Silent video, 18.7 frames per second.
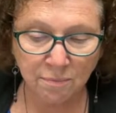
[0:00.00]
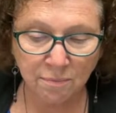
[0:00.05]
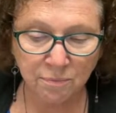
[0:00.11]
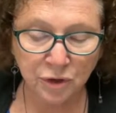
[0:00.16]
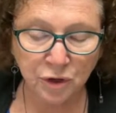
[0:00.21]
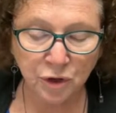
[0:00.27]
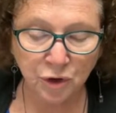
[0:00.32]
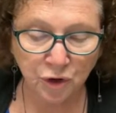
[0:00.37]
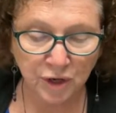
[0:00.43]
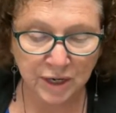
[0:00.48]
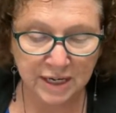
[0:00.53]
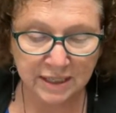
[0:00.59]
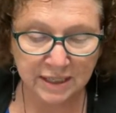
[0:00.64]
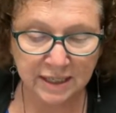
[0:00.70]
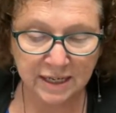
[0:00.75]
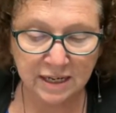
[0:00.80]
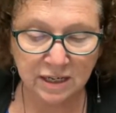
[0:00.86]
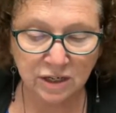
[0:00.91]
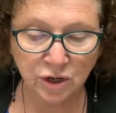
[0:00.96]

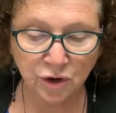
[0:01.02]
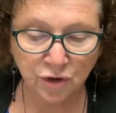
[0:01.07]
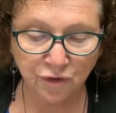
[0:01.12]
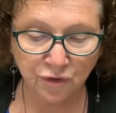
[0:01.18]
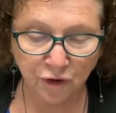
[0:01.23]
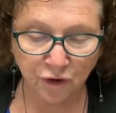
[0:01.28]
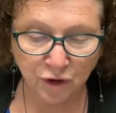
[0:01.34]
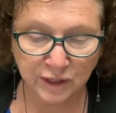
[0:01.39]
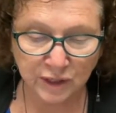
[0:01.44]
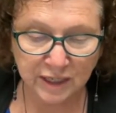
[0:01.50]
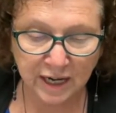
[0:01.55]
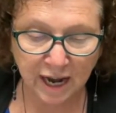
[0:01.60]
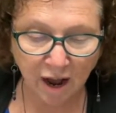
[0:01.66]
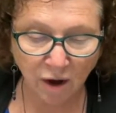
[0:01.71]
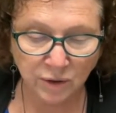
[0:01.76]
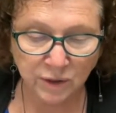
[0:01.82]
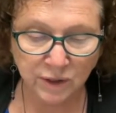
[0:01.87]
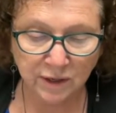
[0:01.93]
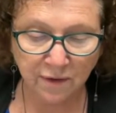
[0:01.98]
Uranus in your 1st
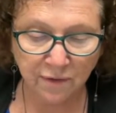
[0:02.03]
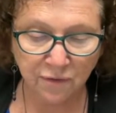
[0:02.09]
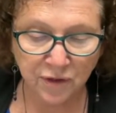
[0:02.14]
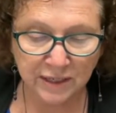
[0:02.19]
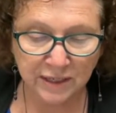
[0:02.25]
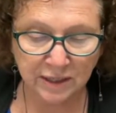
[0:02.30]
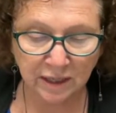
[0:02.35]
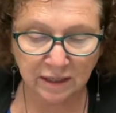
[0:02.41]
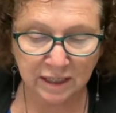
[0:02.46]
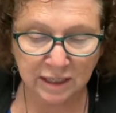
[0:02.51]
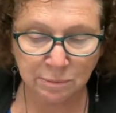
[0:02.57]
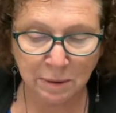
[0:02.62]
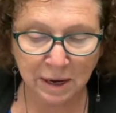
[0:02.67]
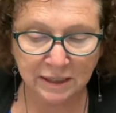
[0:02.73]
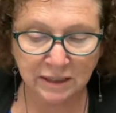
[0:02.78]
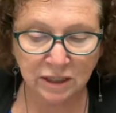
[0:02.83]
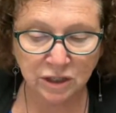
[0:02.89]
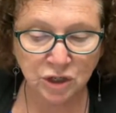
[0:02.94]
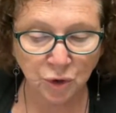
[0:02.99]
house of things
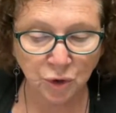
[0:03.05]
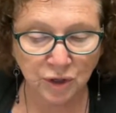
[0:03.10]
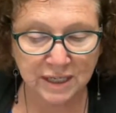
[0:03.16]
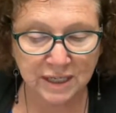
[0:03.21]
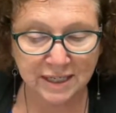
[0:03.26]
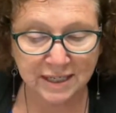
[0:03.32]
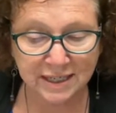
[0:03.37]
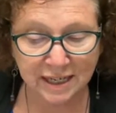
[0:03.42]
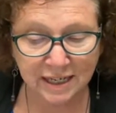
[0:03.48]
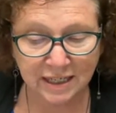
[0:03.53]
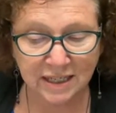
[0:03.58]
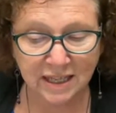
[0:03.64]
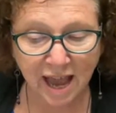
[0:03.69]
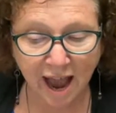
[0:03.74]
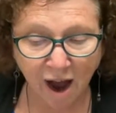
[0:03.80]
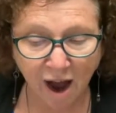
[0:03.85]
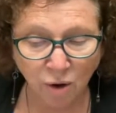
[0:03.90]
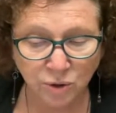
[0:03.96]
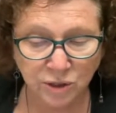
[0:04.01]
unexpected. You're in a 6th
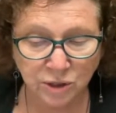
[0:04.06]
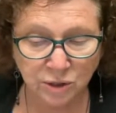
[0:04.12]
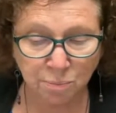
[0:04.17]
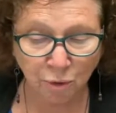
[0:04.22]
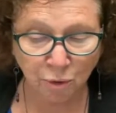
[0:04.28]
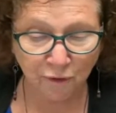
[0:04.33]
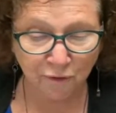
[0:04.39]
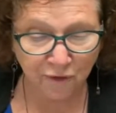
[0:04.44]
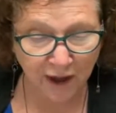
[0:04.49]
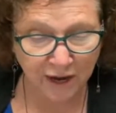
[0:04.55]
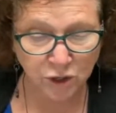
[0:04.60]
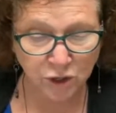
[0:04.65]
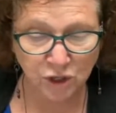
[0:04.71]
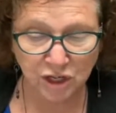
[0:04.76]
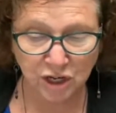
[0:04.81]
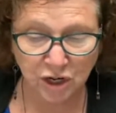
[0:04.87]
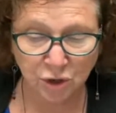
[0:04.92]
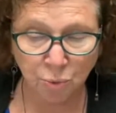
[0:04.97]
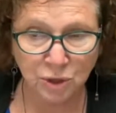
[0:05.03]
house
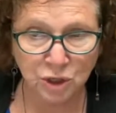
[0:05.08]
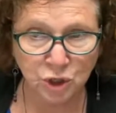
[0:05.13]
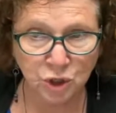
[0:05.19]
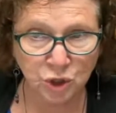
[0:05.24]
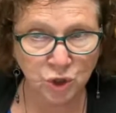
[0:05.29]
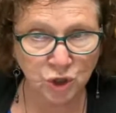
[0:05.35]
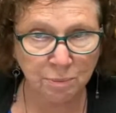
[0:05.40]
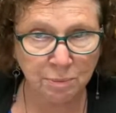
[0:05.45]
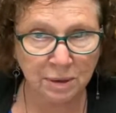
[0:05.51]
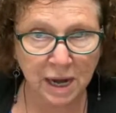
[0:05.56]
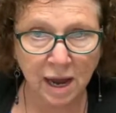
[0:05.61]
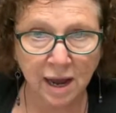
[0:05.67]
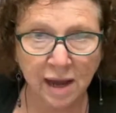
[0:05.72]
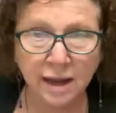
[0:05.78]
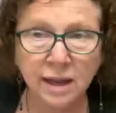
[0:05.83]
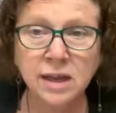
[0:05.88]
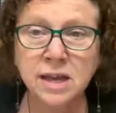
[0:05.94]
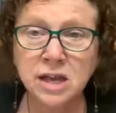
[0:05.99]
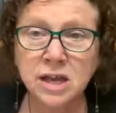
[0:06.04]
perfection year, which is
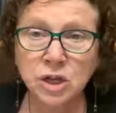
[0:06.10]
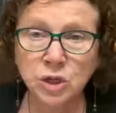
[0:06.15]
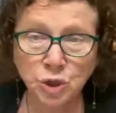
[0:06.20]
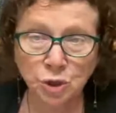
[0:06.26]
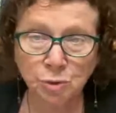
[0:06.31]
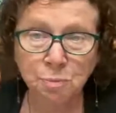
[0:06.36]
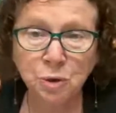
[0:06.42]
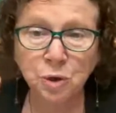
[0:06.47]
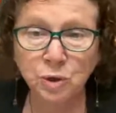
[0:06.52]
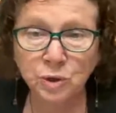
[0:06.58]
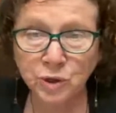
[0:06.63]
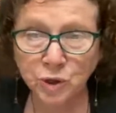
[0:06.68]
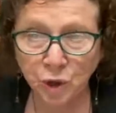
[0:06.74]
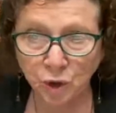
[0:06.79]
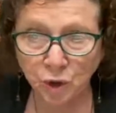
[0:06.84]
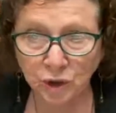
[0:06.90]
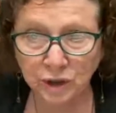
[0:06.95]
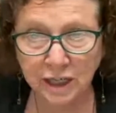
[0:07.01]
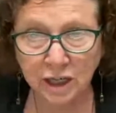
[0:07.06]
Gemini. Jupiter is
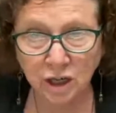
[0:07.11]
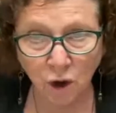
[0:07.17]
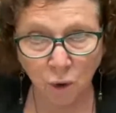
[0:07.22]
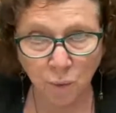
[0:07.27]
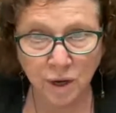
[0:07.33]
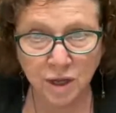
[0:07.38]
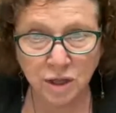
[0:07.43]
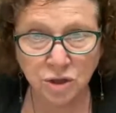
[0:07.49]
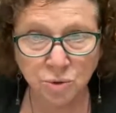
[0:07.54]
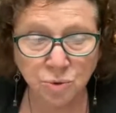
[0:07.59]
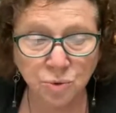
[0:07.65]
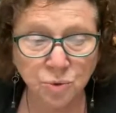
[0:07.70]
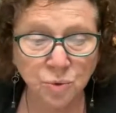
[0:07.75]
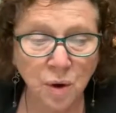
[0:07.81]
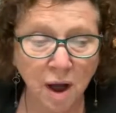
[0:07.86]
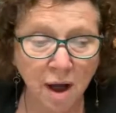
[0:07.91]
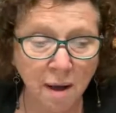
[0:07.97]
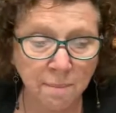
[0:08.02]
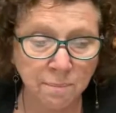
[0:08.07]
currently going
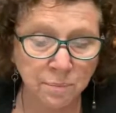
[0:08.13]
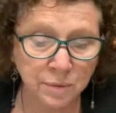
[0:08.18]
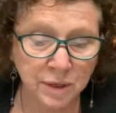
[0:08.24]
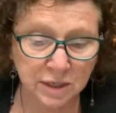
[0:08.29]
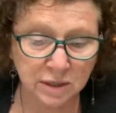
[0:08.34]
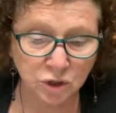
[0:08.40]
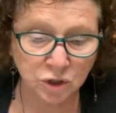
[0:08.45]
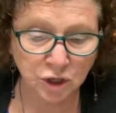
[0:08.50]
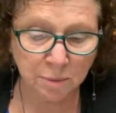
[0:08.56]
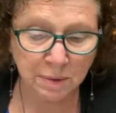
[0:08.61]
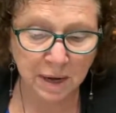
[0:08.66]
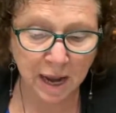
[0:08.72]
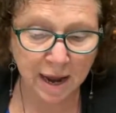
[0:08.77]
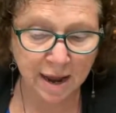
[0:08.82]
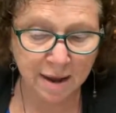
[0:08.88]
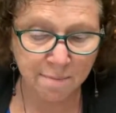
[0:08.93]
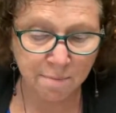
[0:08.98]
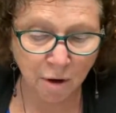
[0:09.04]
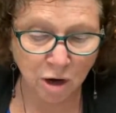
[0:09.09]
through Gemini,
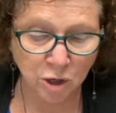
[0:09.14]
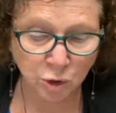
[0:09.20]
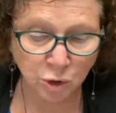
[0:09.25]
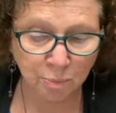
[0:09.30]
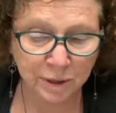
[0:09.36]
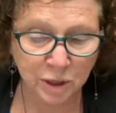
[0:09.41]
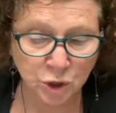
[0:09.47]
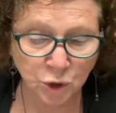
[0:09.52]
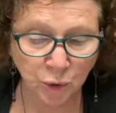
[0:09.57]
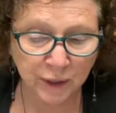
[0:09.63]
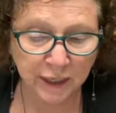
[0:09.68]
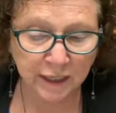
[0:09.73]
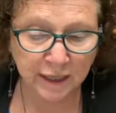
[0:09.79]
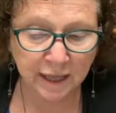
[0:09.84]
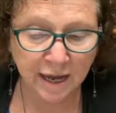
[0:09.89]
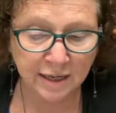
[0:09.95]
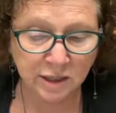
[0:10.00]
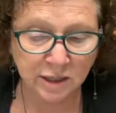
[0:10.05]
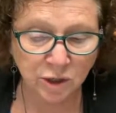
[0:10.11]
and Mars will be joining
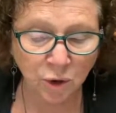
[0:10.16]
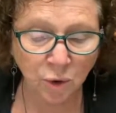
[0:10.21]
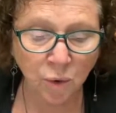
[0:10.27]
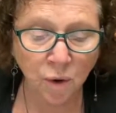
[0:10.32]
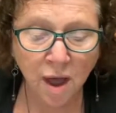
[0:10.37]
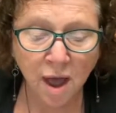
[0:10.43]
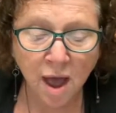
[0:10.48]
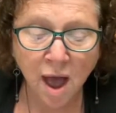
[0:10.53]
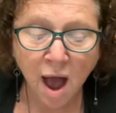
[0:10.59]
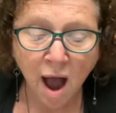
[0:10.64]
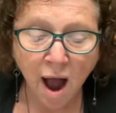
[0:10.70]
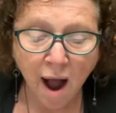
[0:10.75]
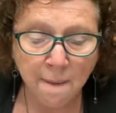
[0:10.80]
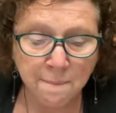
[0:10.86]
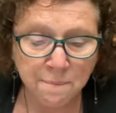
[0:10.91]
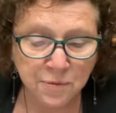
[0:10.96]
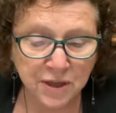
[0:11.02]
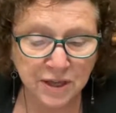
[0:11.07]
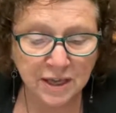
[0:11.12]
that. So
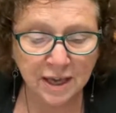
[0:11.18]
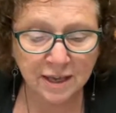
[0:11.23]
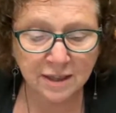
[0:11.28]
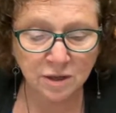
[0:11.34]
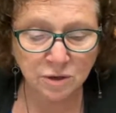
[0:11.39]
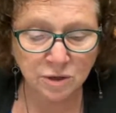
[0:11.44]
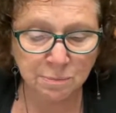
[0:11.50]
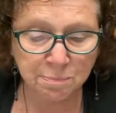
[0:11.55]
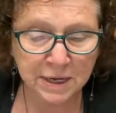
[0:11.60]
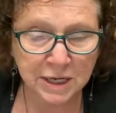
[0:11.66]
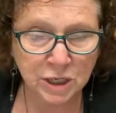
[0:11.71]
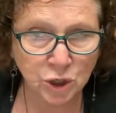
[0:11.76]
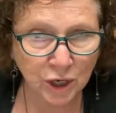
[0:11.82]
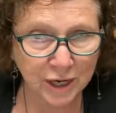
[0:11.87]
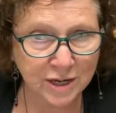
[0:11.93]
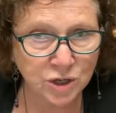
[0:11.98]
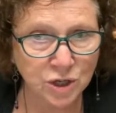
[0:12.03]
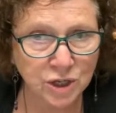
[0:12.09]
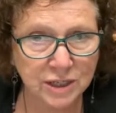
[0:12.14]
I'm thinking there's big
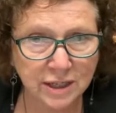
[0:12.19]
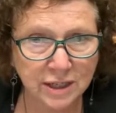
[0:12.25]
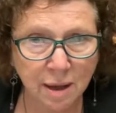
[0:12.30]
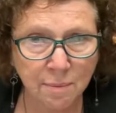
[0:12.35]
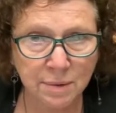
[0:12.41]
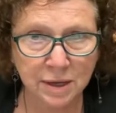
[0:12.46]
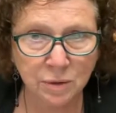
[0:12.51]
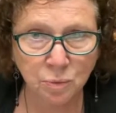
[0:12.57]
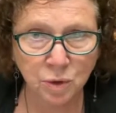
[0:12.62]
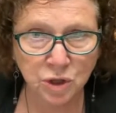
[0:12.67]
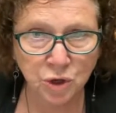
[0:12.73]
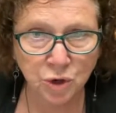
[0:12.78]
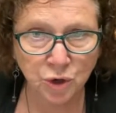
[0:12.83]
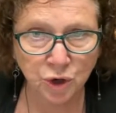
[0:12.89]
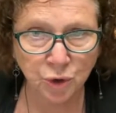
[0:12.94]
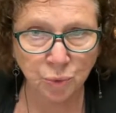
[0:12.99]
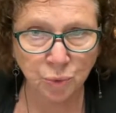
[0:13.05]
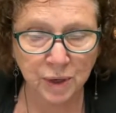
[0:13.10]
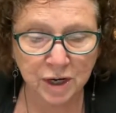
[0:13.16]
changes coming with your
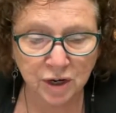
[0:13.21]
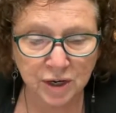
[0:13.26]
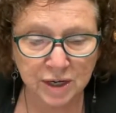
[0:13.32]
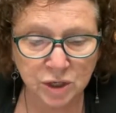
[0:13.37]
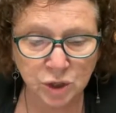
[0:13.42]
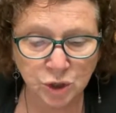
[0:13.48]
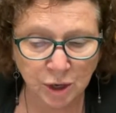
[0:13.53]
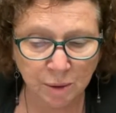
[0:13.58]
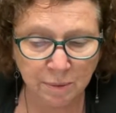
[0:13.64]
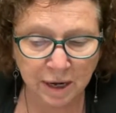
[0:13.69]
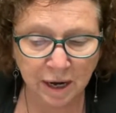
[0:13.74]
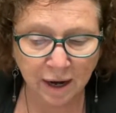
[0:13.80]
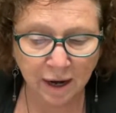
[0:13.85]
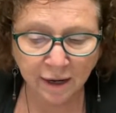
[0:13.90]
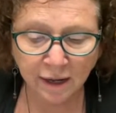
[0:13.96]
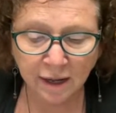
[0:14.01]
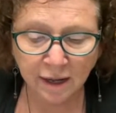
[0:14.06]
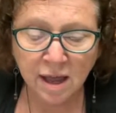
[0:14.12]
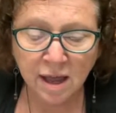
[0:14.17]
career in Gemini.